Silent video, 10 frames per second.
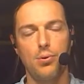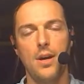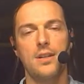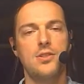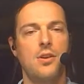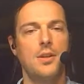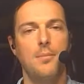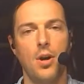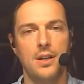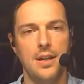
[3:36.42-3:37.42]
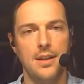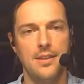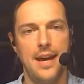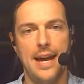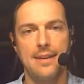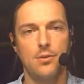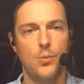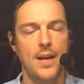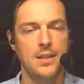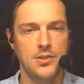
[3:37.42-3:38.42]
products are on the market that have a
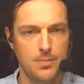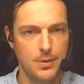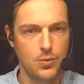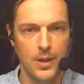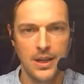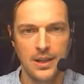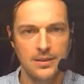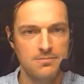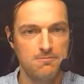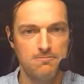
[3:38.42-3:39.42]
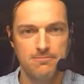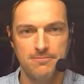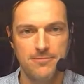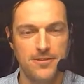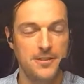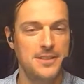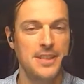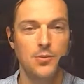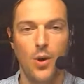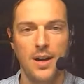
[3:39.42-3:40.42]
range between
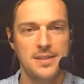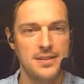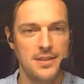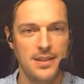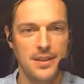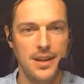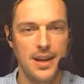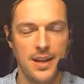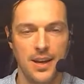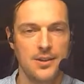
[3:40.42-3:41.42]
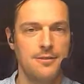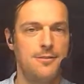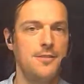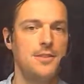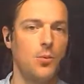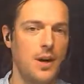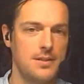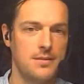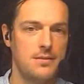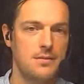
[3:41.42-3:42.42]
15 watts and 150 watts,
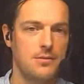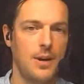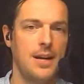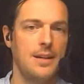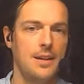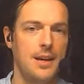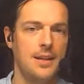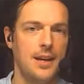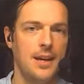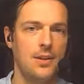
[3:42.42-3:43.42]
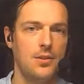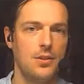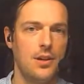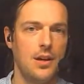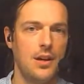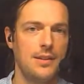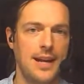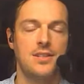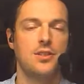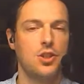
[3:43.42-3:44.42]
right? And and
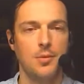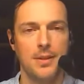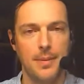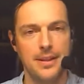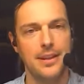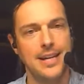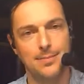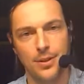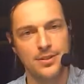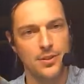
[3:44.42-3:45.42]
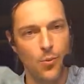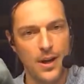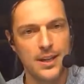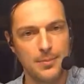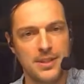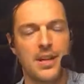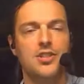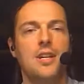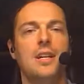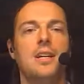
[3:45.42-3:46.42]
that is right. determined by the last person to walk up and
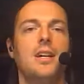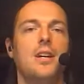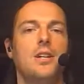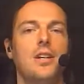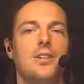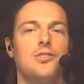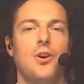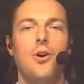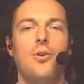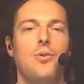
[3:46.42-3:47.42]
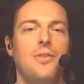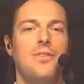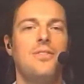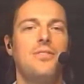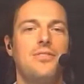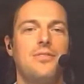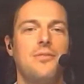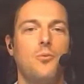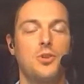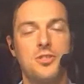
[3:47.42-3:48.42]
touch it. So
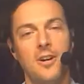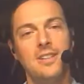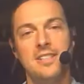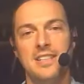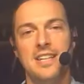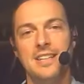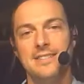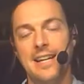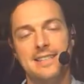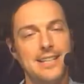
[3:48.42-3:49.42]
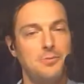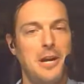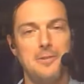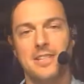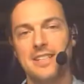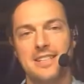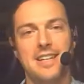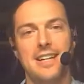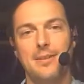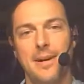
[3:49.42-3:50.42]
we're starting to see it. That's that's what I was getting
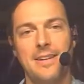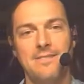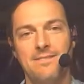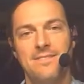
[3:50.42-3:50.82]
excited about.